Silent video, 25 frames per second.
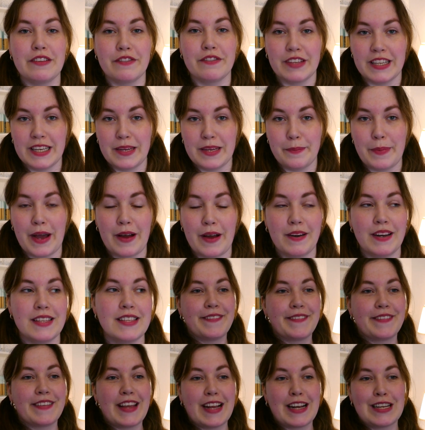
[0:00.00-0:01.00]
read about it.
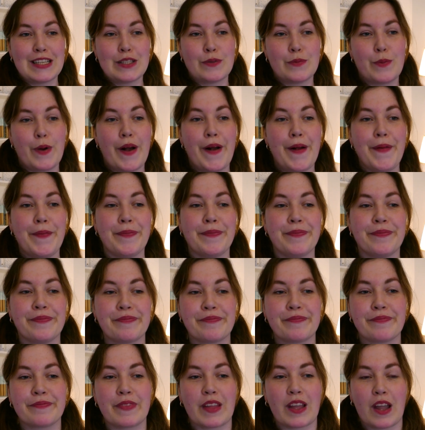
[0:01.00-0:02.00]
There's one
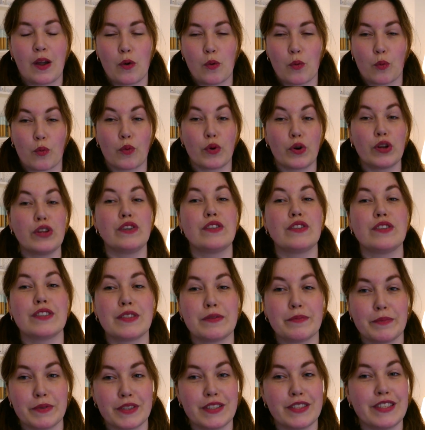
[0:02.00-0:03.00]
World
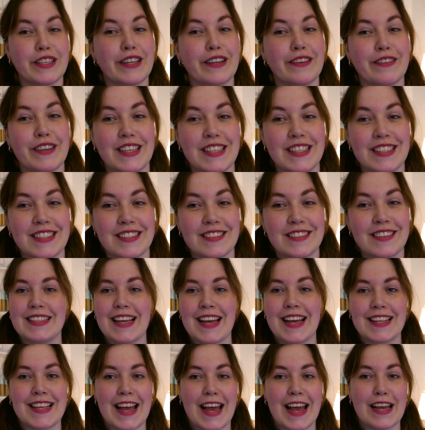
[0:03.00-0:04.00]
book series
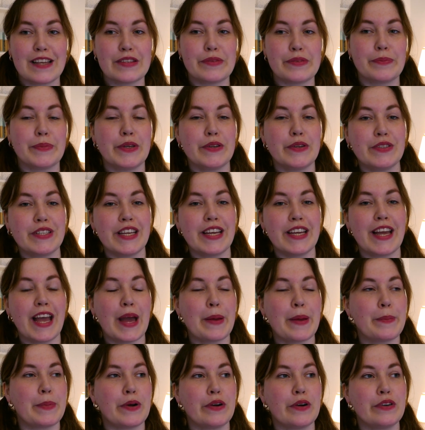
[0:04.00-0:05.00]
that has music
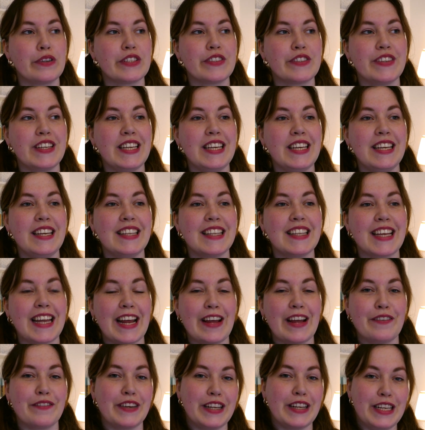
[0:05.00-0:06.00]
and poetry that I
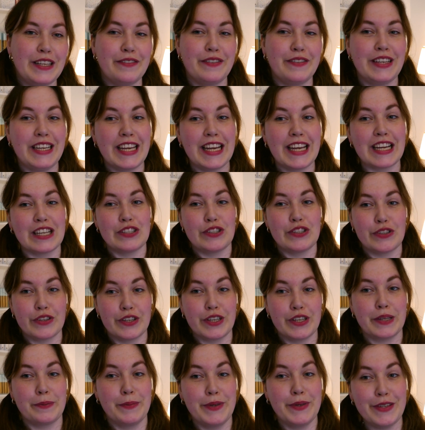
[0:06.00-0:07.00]
really enjoy
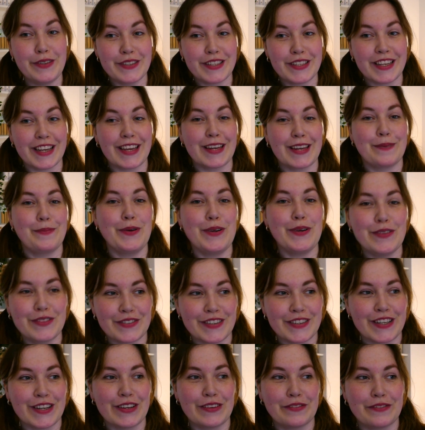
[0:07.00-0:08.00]
the music and the
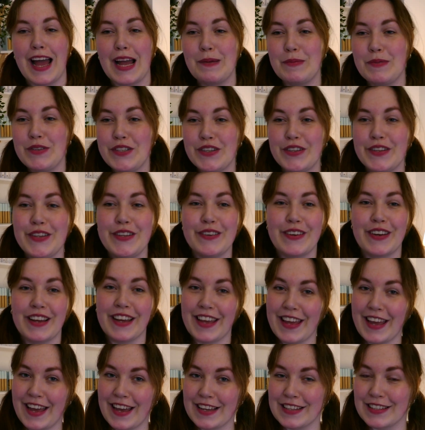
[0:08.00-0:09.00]
poetry of. I'm sure you can
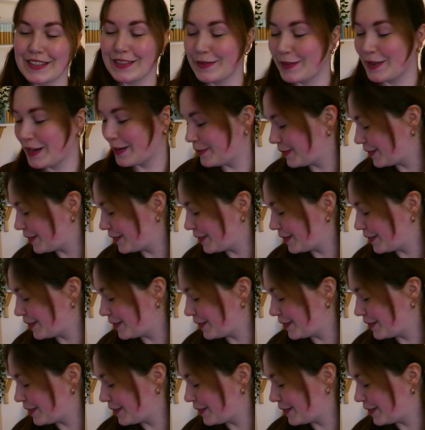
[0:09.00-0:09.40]
guess what I'm